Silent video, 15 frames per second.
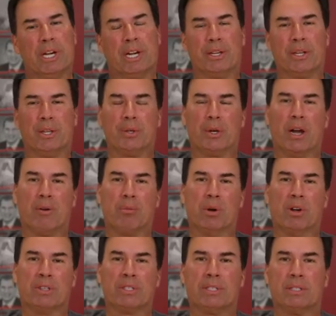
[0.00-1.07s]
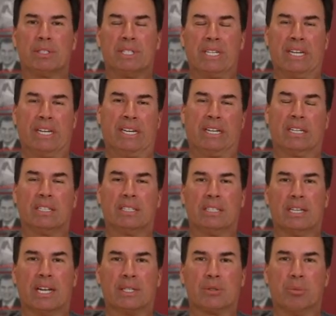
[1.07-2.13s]
we got into the travel ball
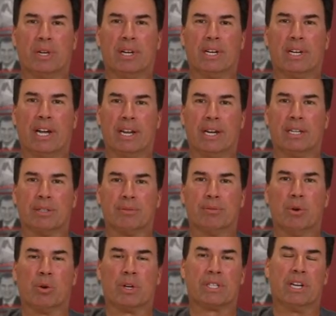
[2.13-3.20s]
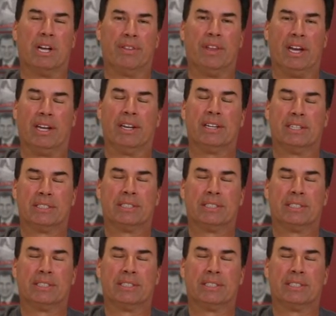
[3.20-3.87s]
scene, that's when it kind of focused on that.